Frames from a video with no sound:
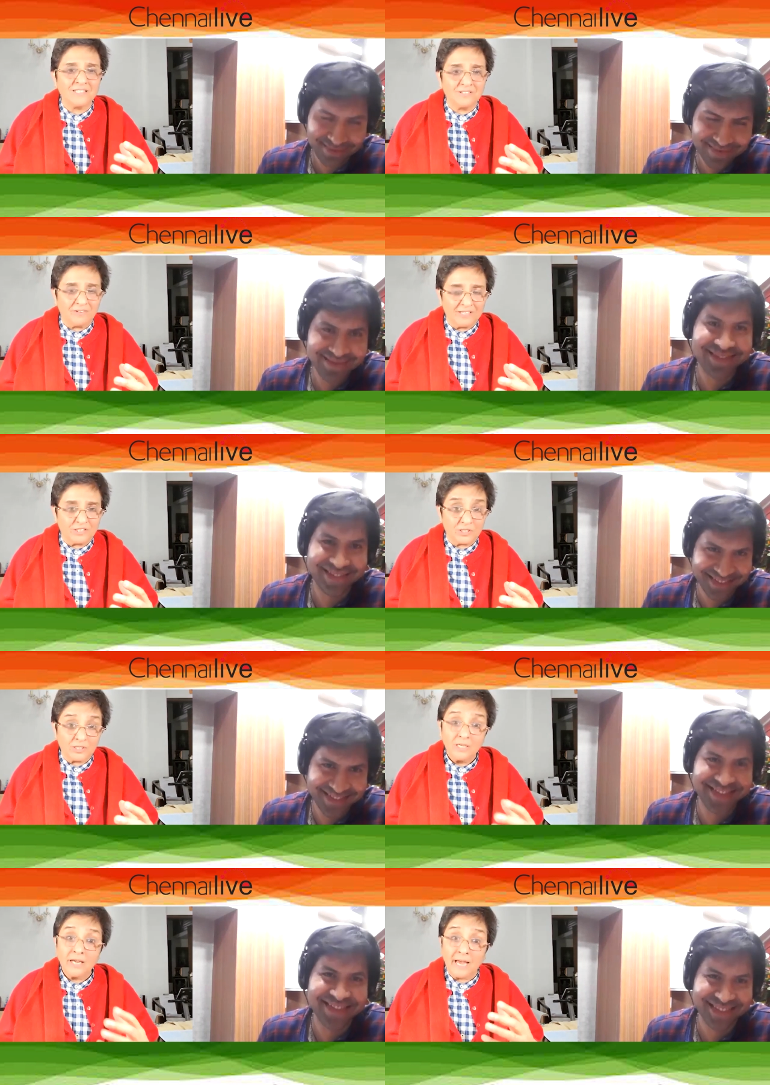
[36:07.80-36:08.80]
Speaker 1: and courageous,
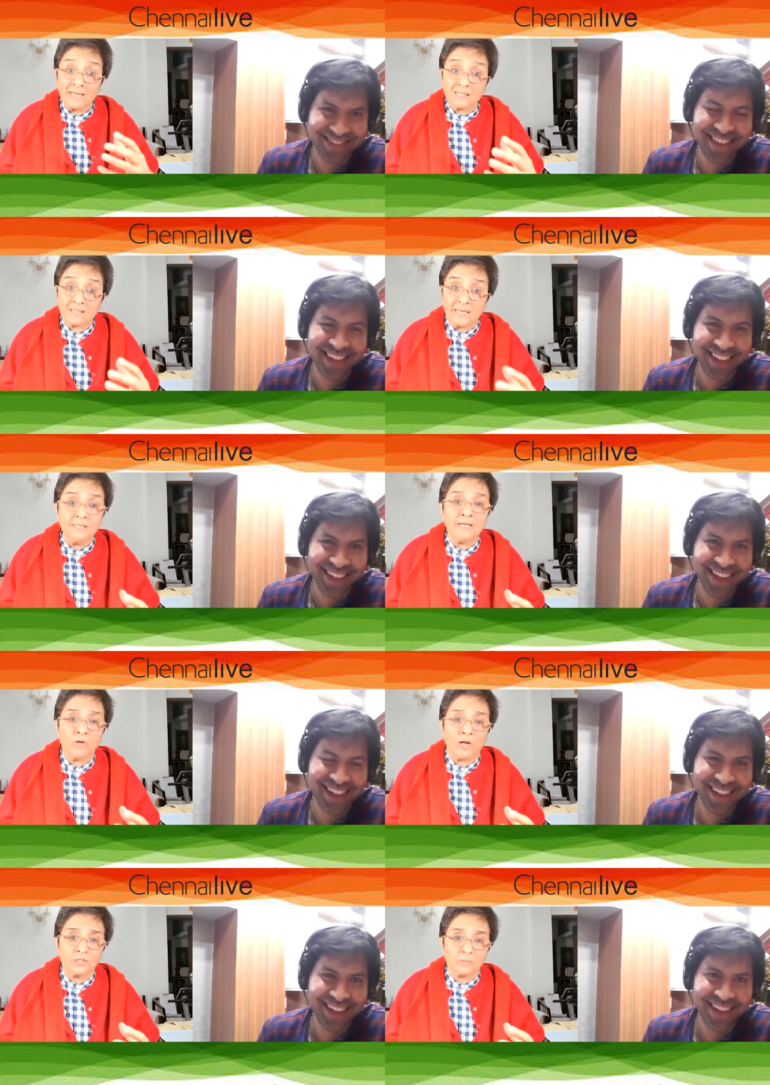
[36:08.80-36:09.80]
and skilled and
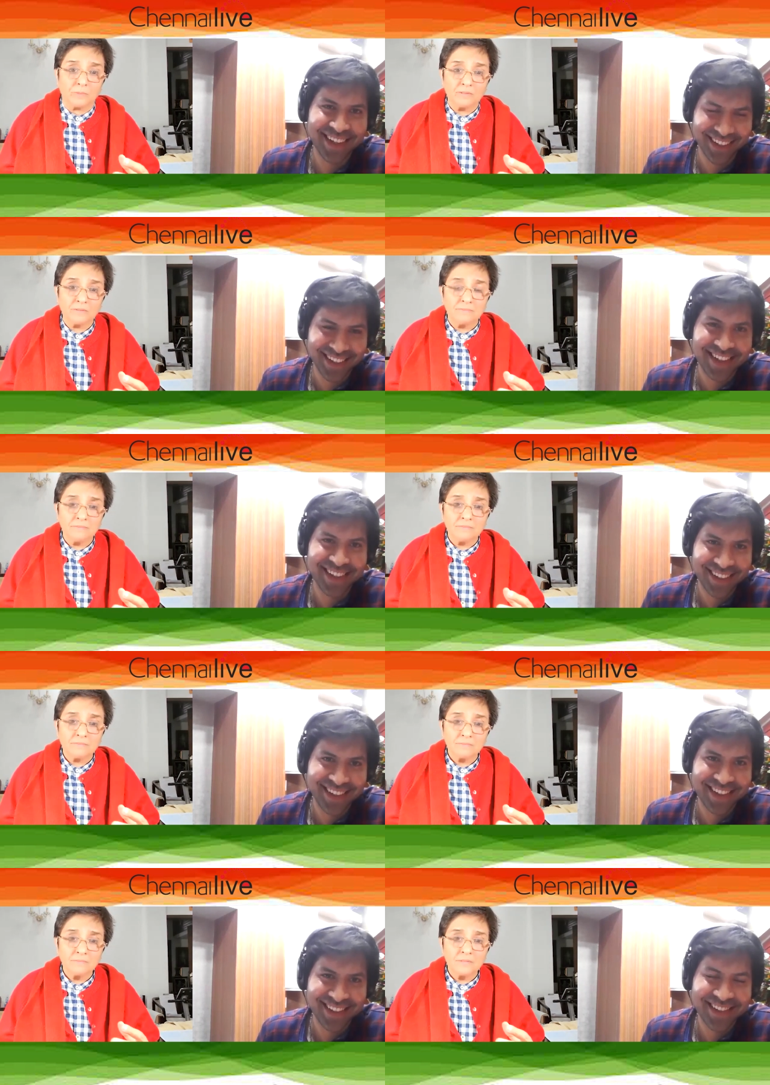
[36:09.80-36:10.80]
knowledgeable,
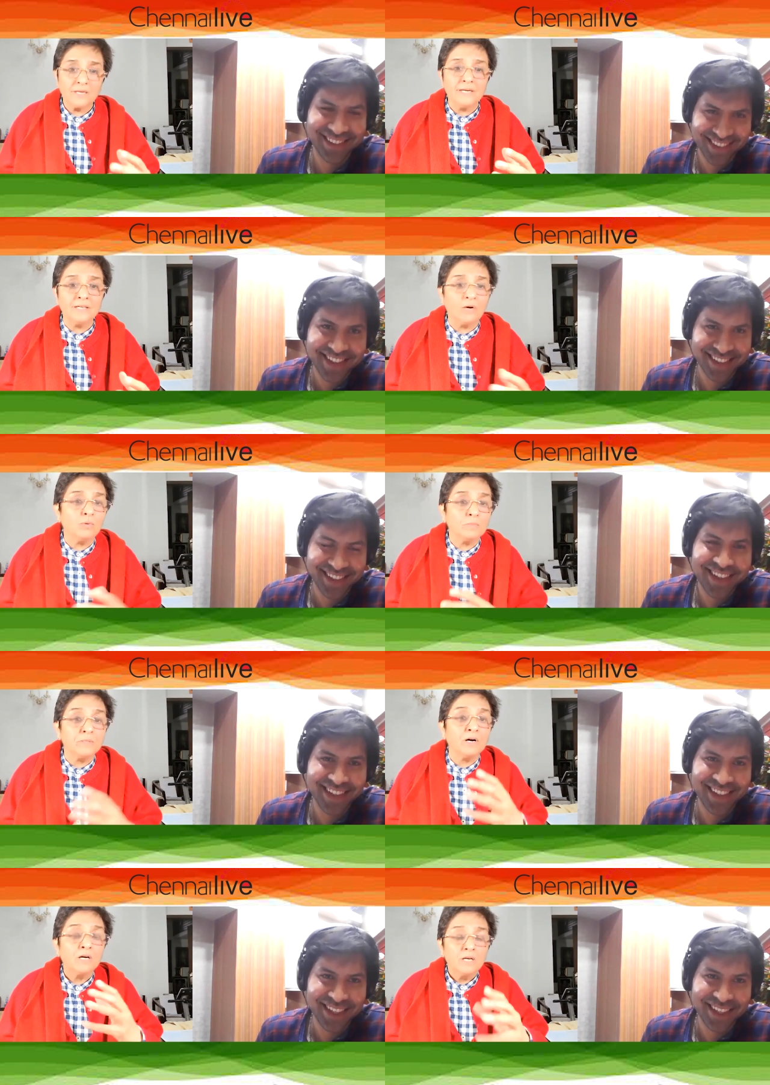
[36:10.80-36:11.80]
India will be
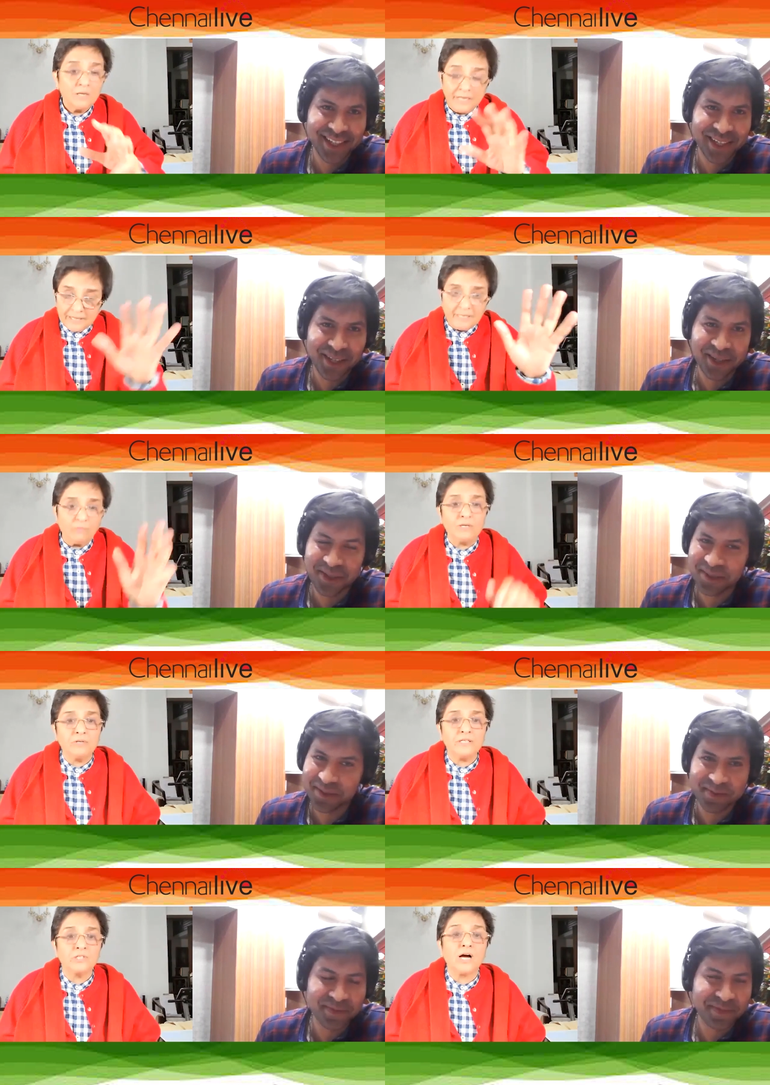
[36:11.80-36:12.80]
a India will
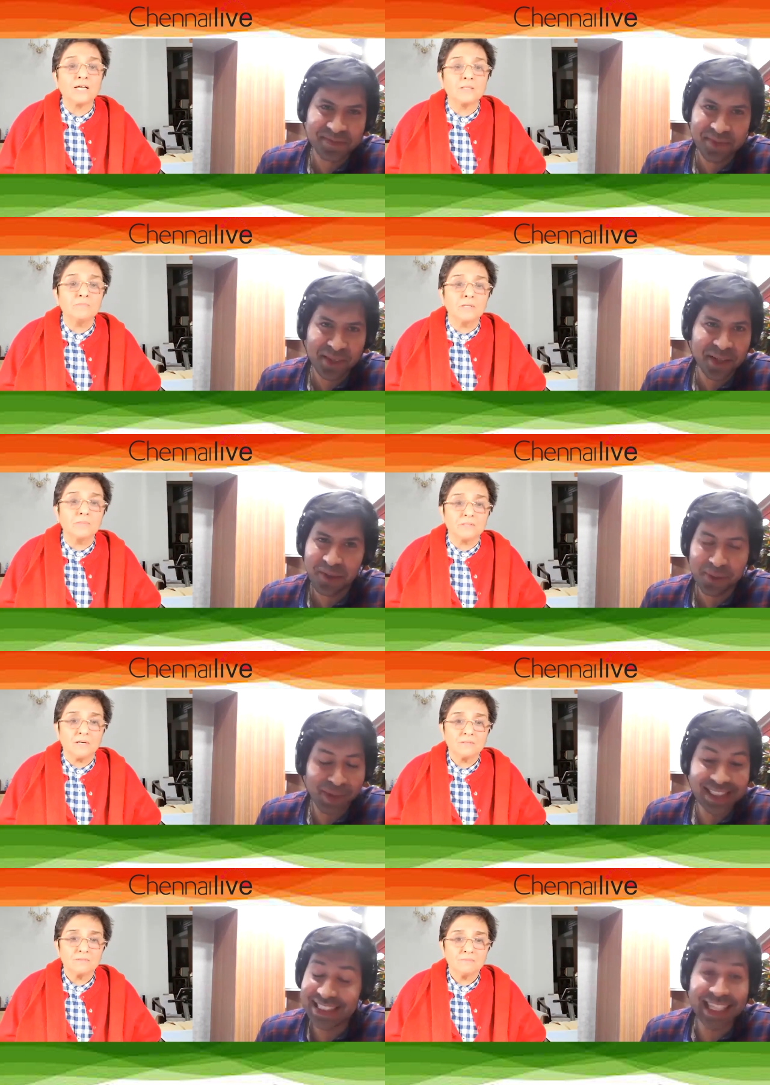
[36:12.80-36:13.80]
reach Atmanirbharta.
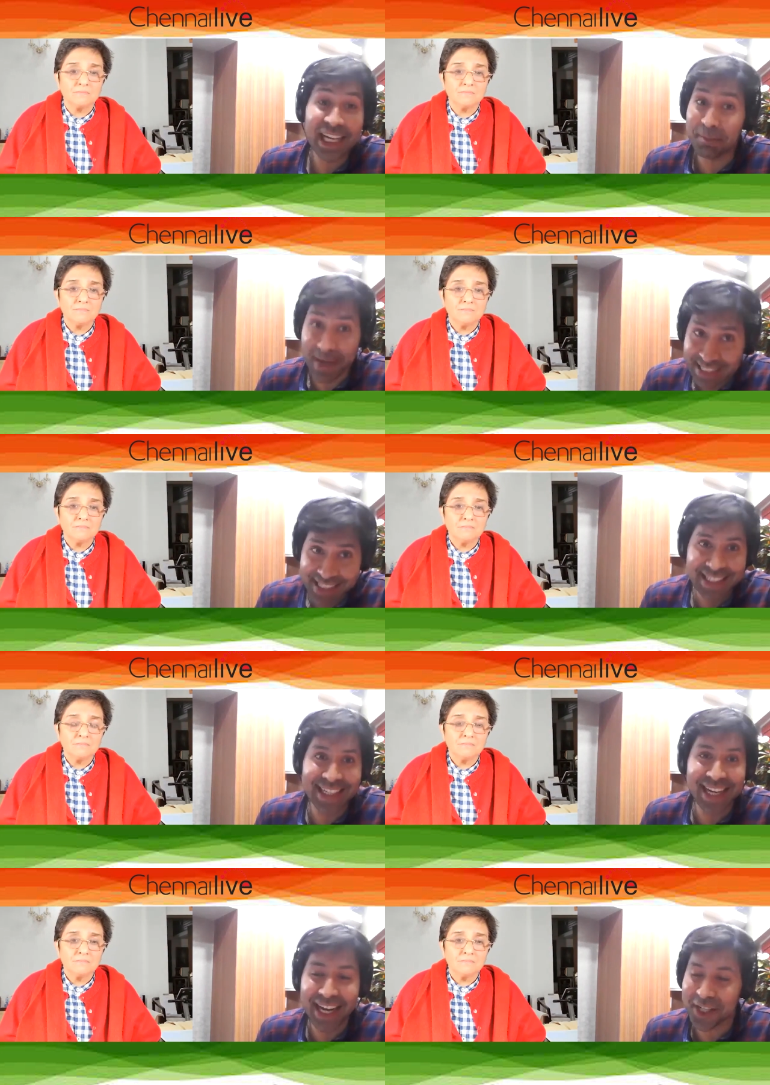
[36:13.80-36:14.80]
Speaker 2: We'll see a better
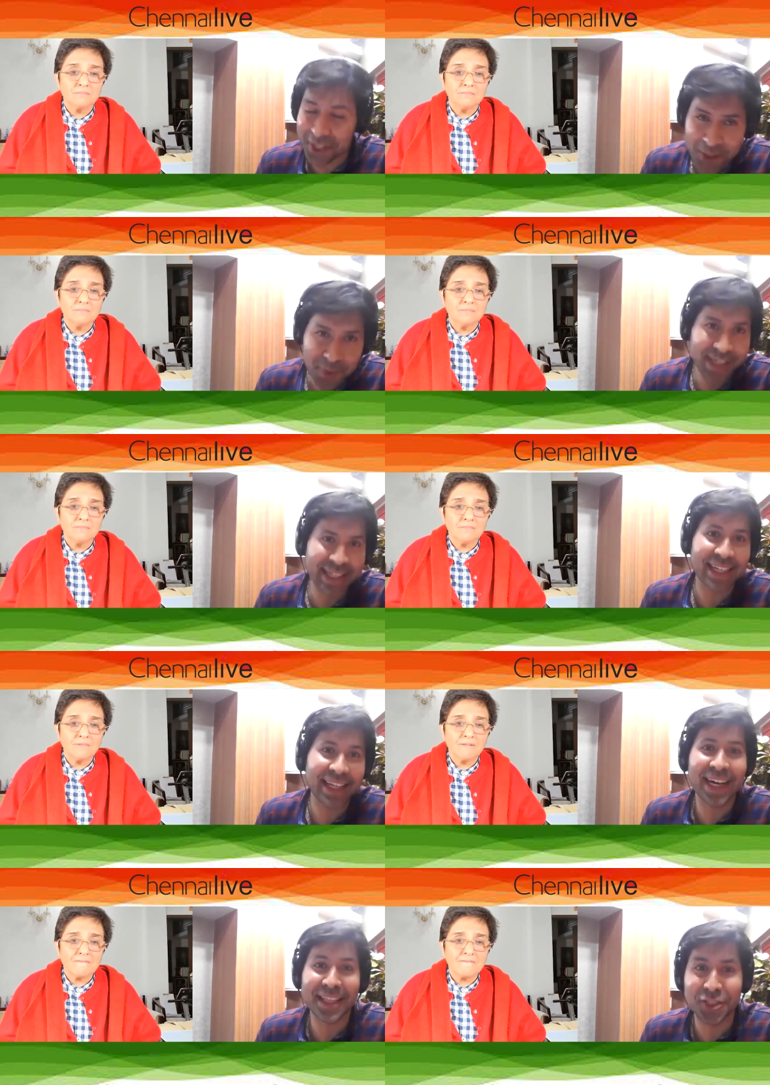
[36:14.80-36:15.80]
India, a newer
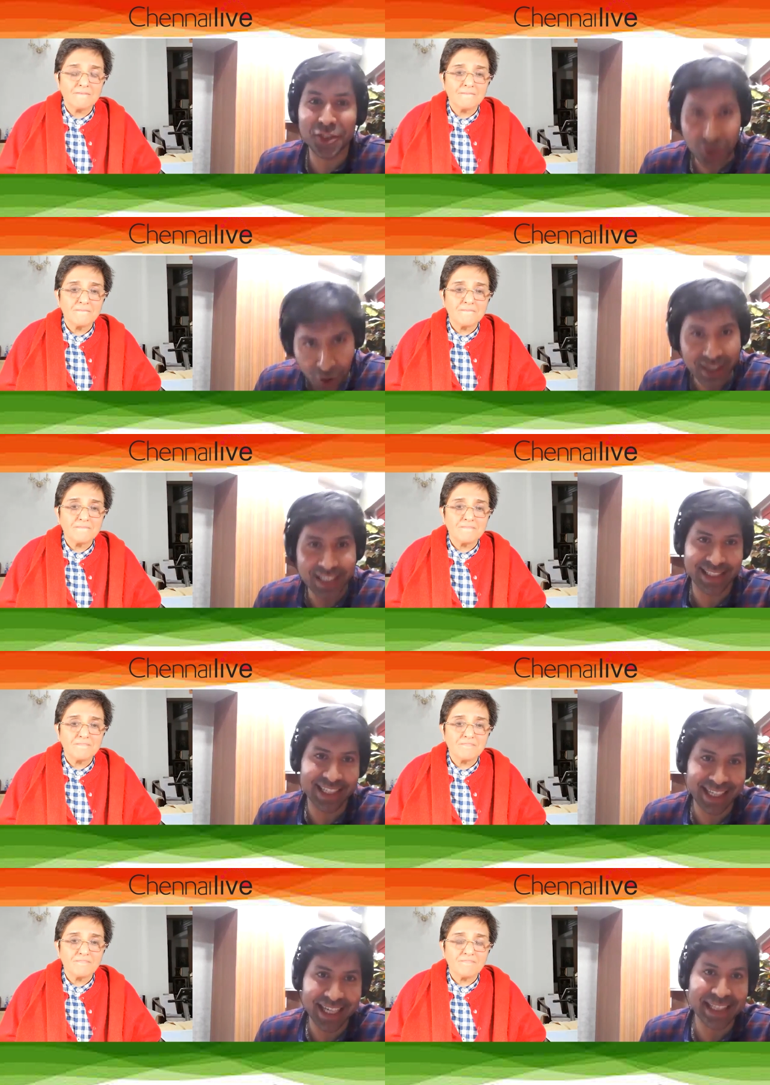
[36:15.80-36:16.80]
India, and the
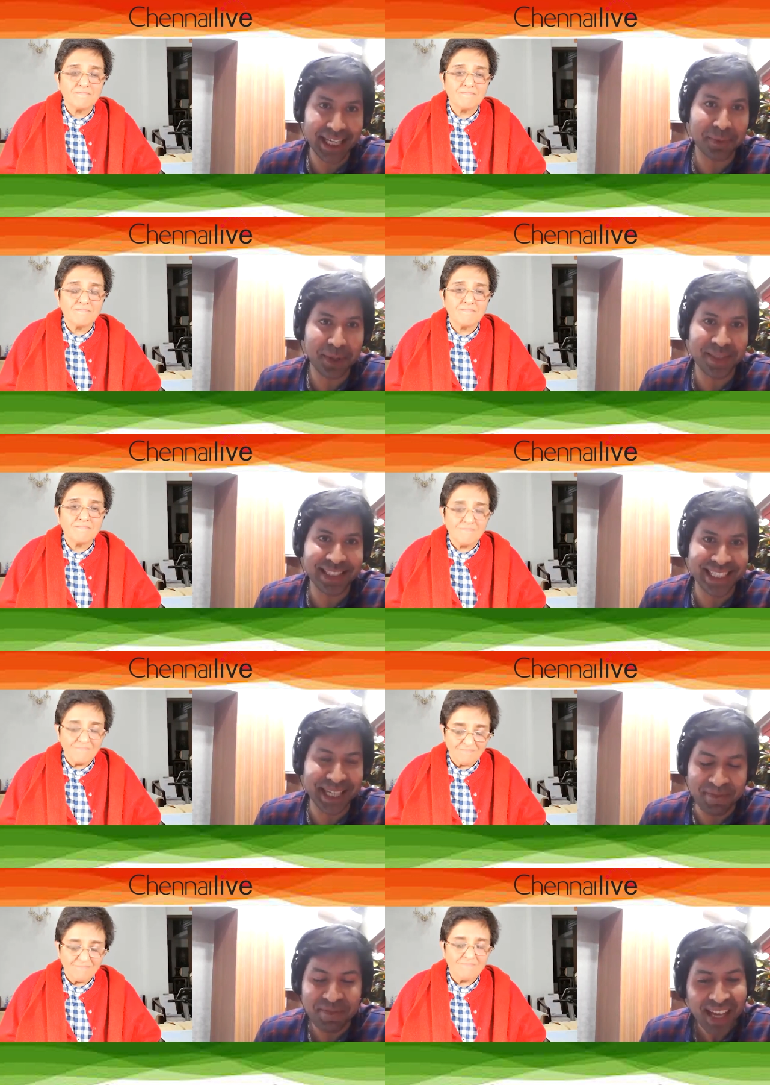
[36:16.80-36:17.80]
strongest India that we will
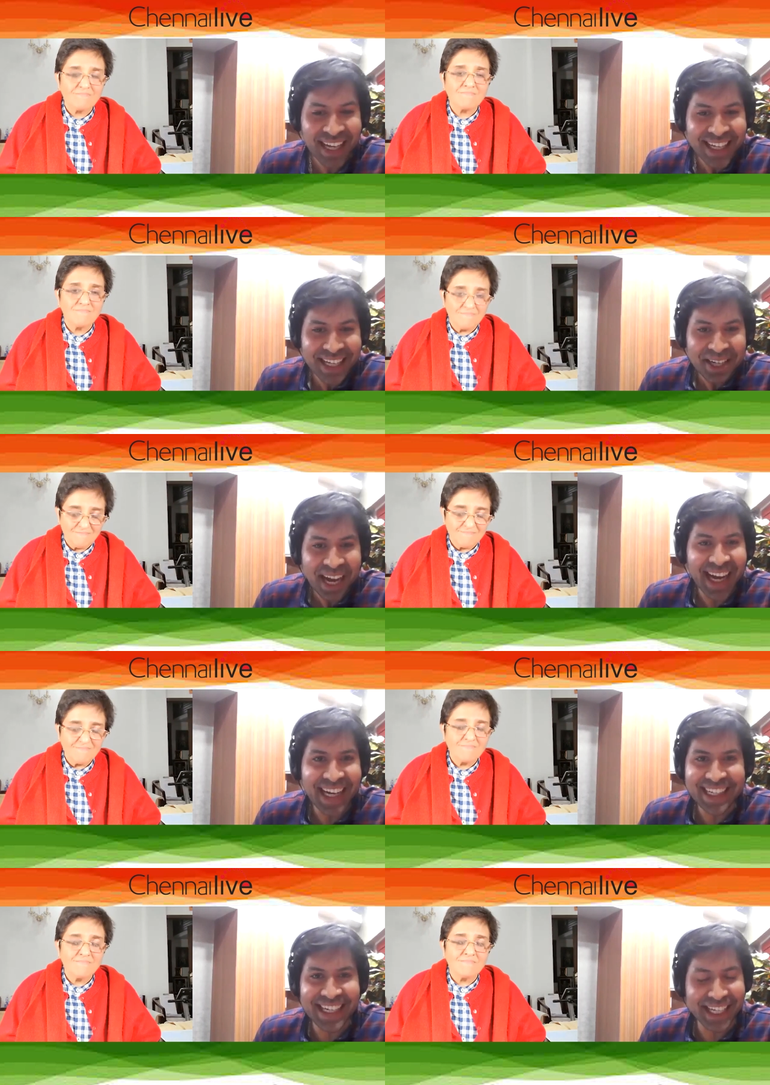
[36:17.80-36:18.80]
see.
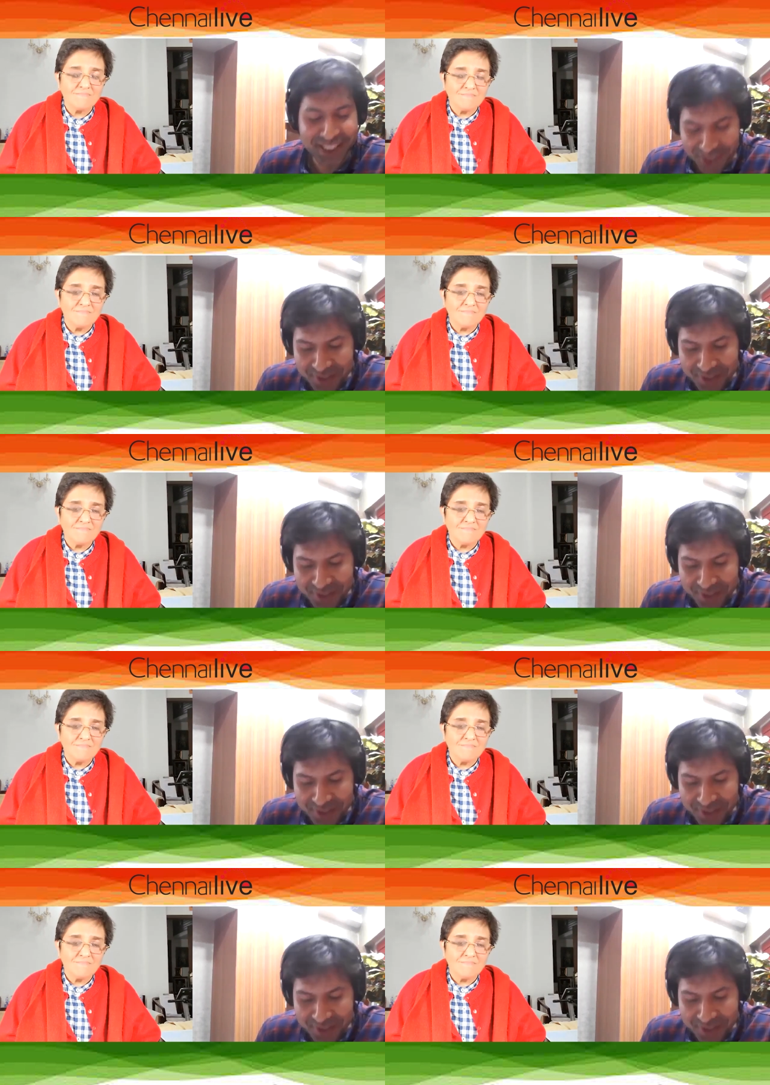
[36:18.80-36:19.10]
And uh,